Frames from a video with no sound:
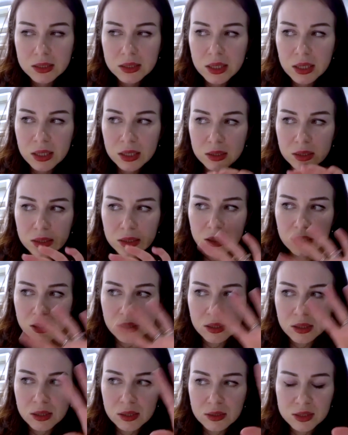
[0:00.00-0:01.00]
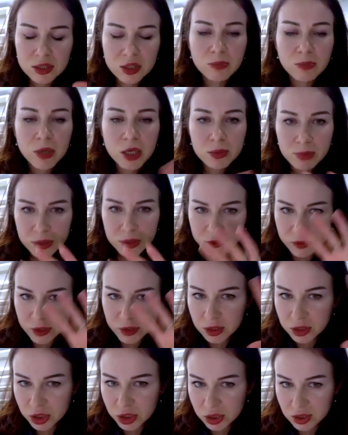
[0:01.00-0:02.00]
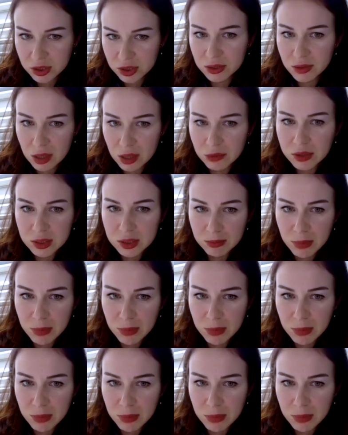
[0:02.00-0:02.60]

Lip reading: in the suburban villages surrounding